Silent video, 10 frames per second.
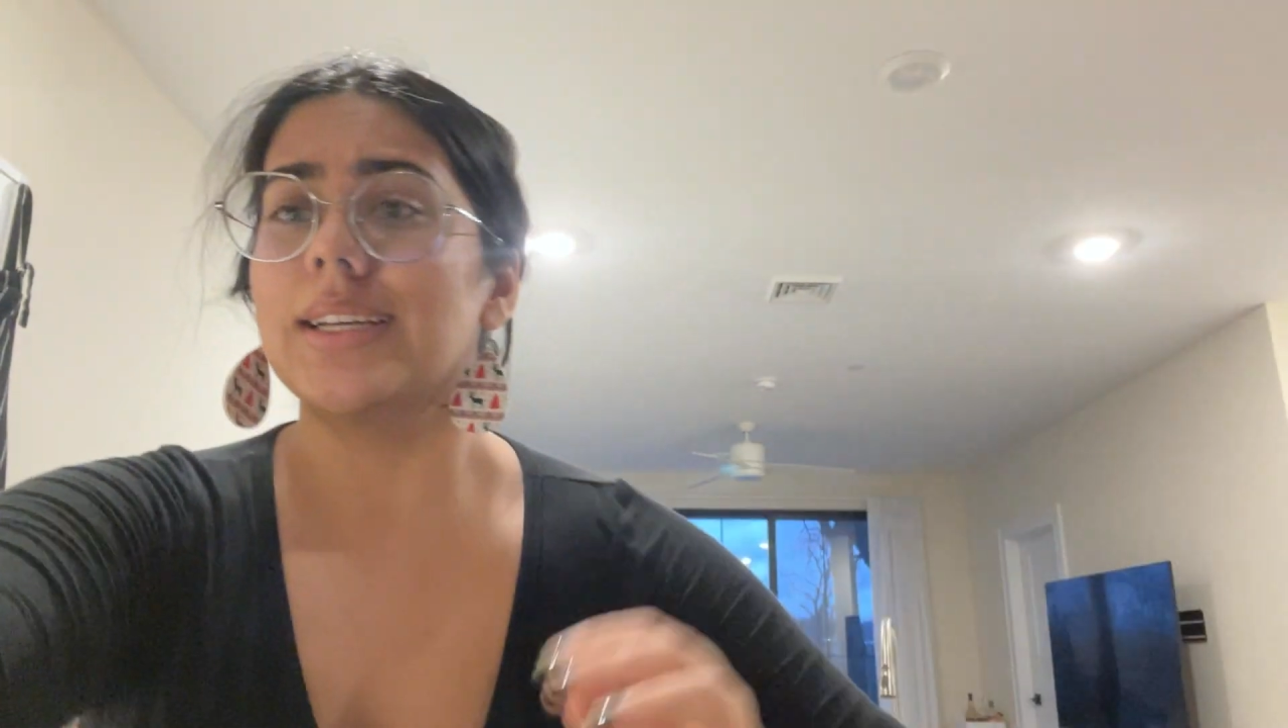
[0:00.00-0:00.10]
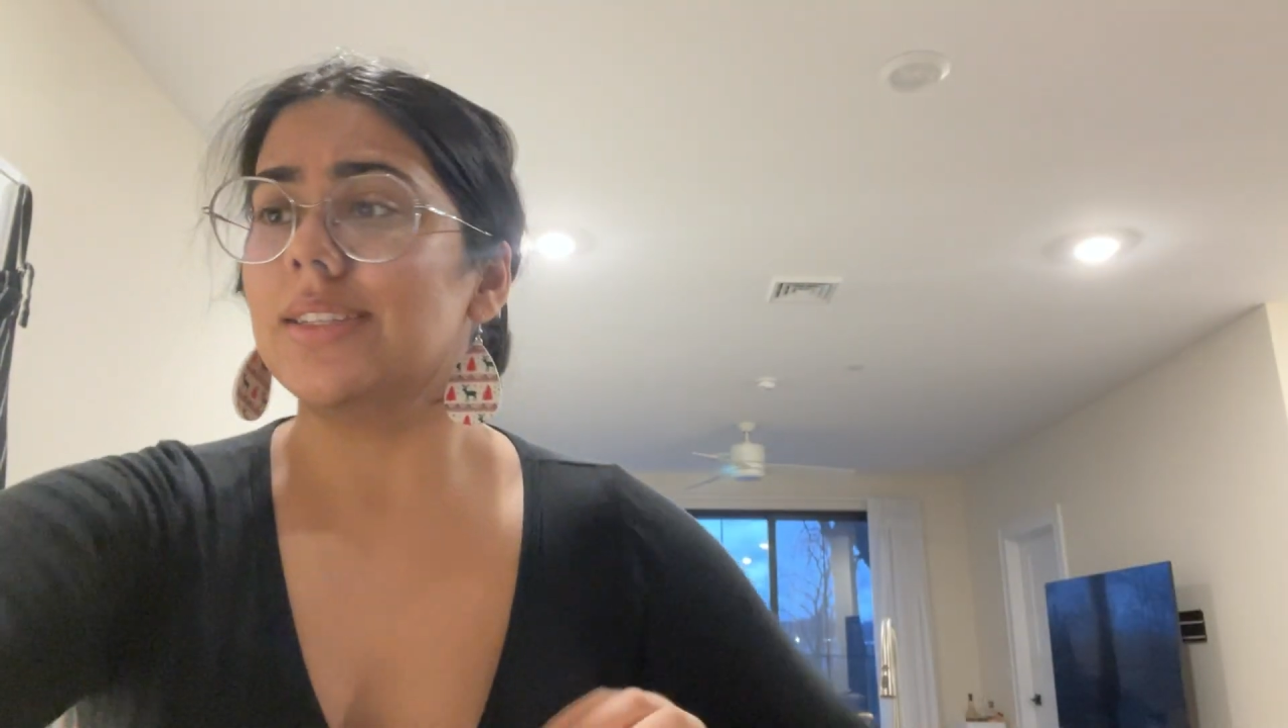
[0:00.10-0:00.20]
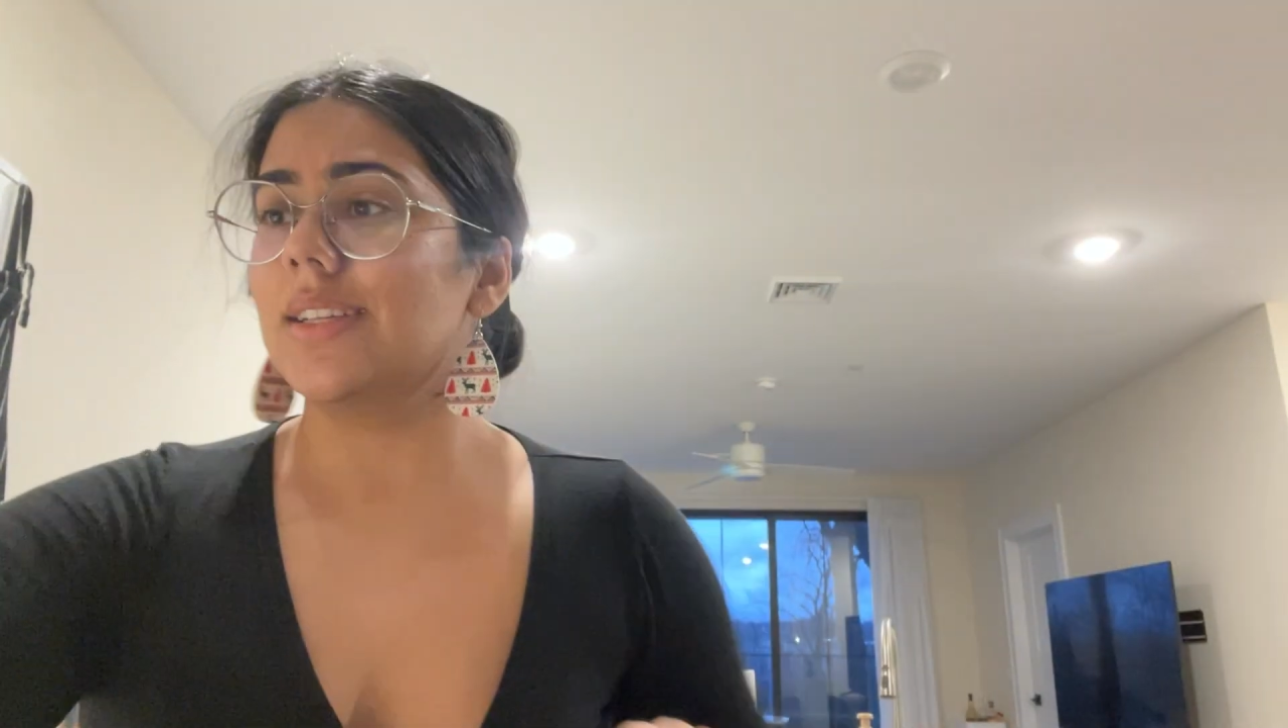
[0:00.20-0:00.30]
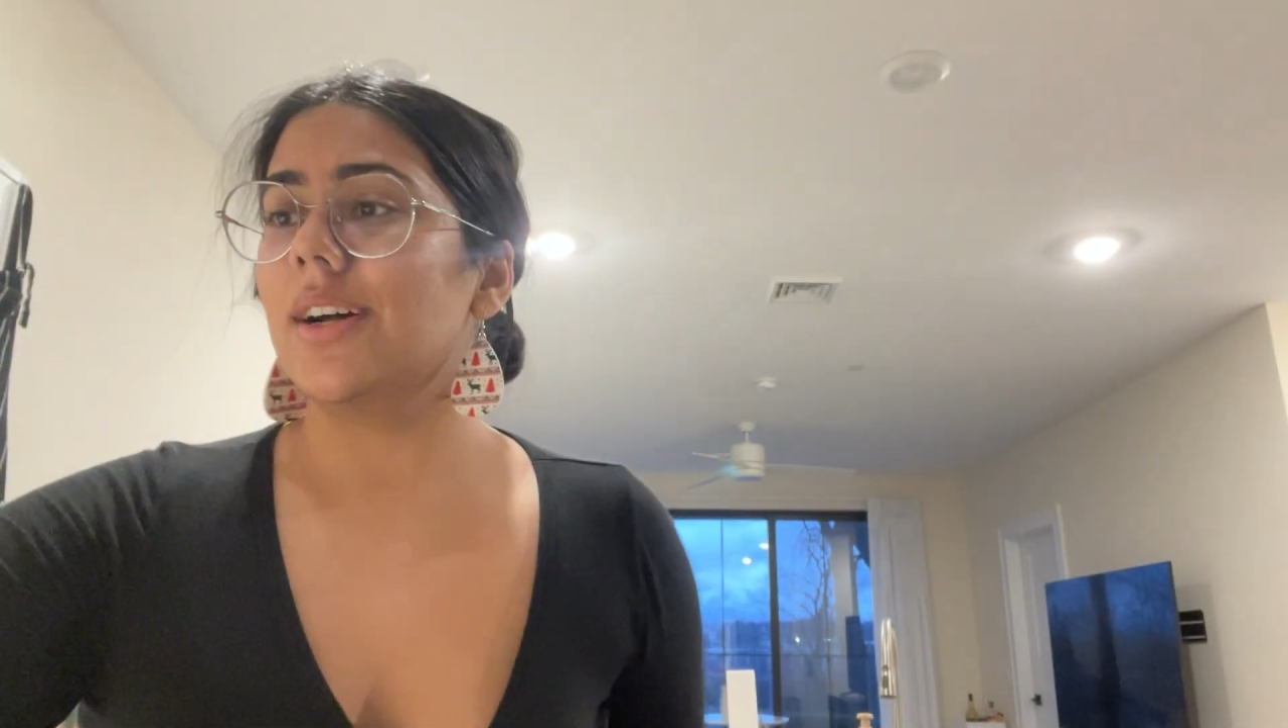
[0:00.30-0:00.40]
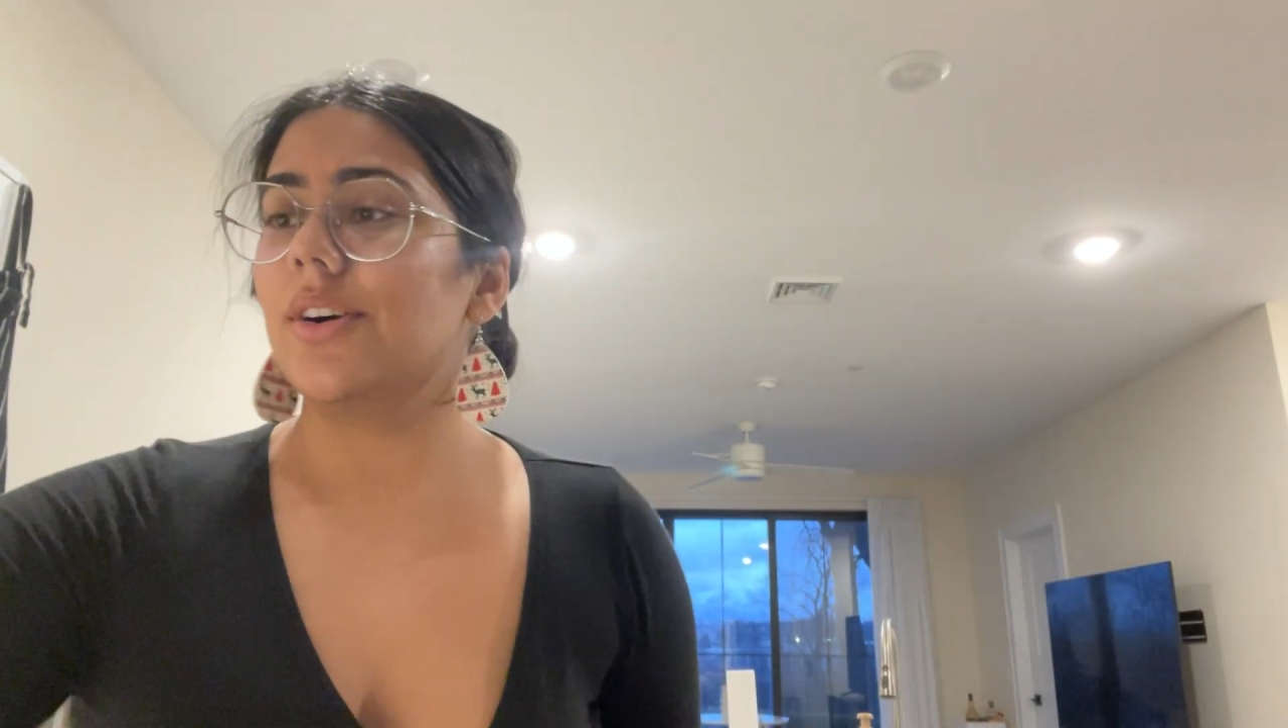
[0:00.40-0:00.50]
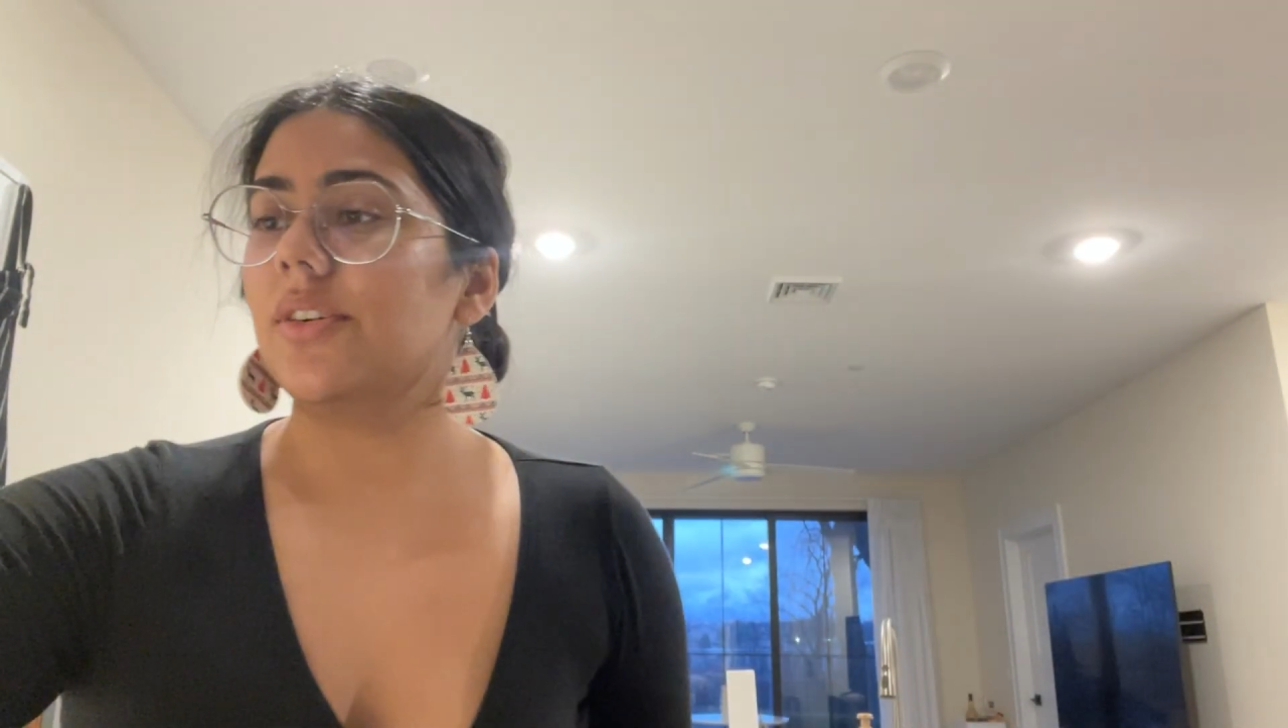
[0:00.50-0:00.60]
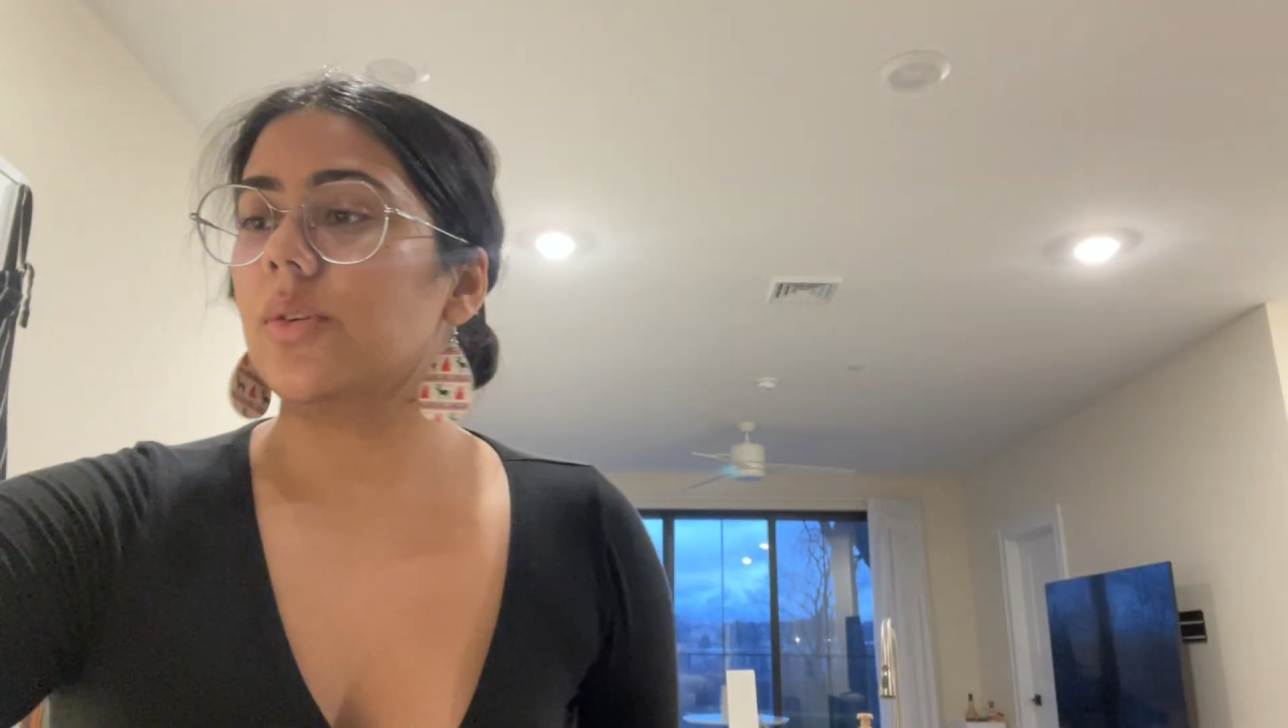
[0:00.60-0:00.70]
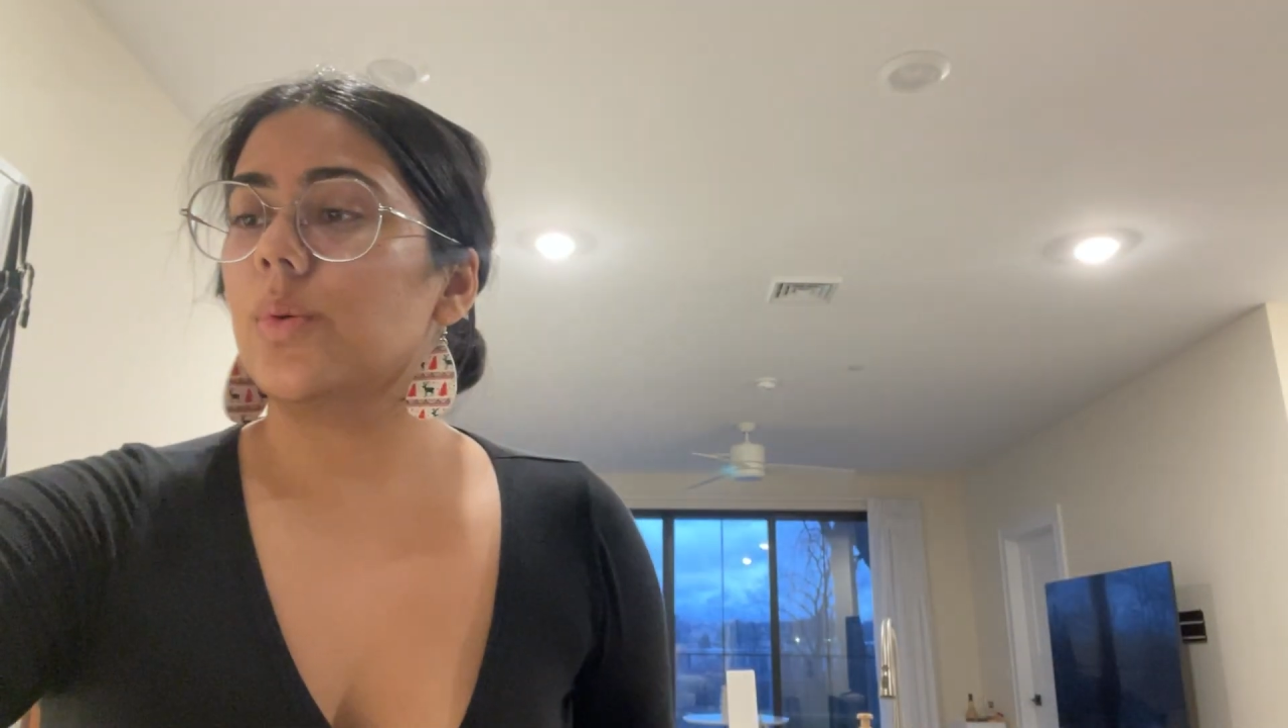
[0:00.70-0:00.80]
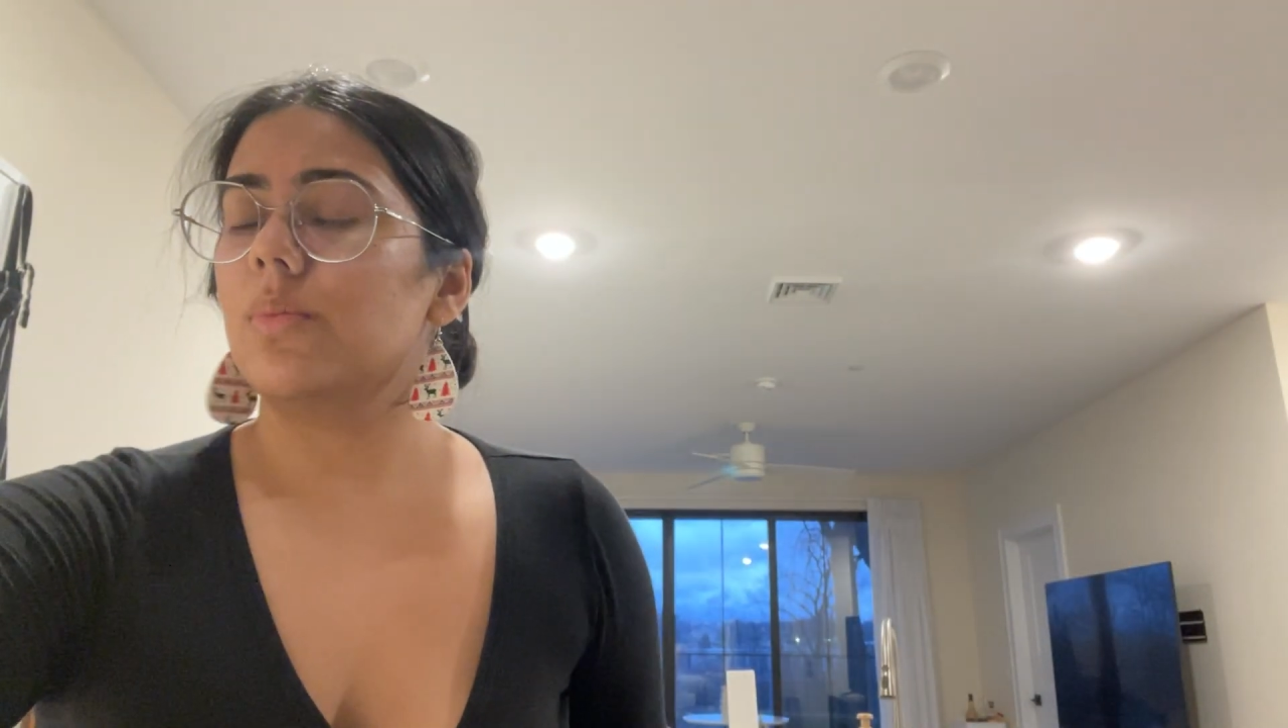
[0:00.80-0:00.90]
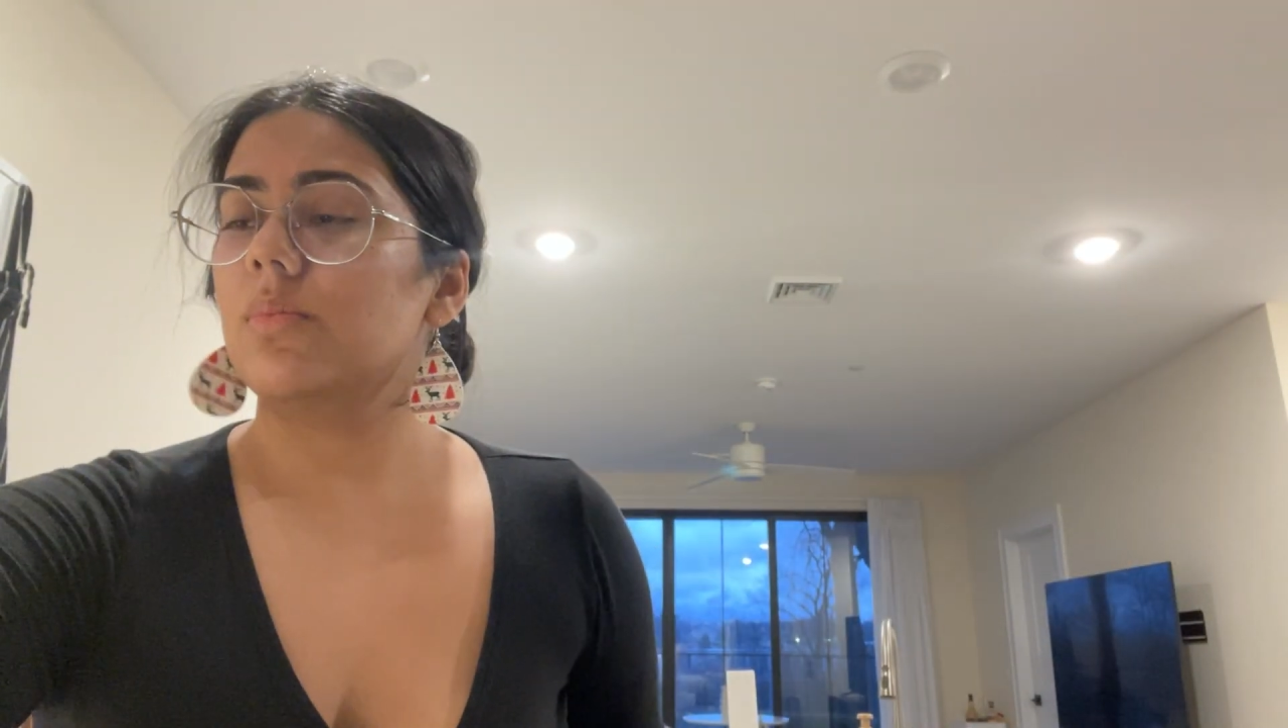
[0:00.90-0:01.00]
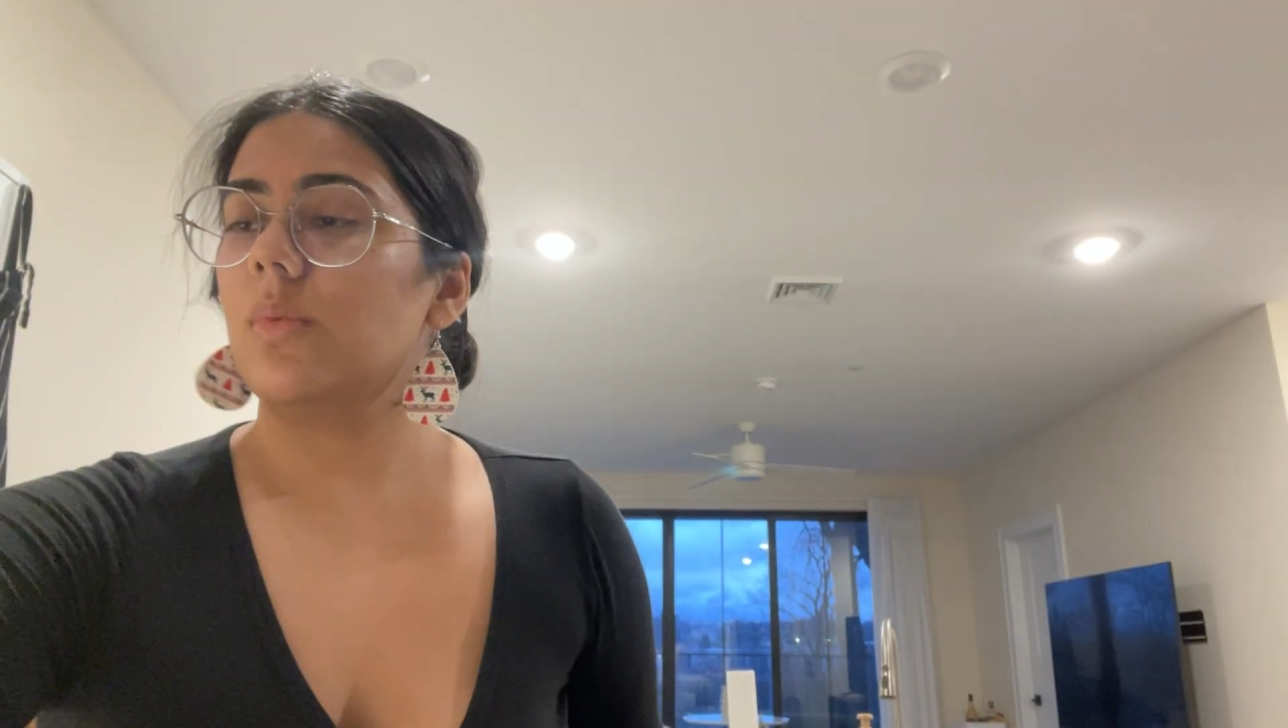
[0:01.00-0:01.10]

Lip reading: So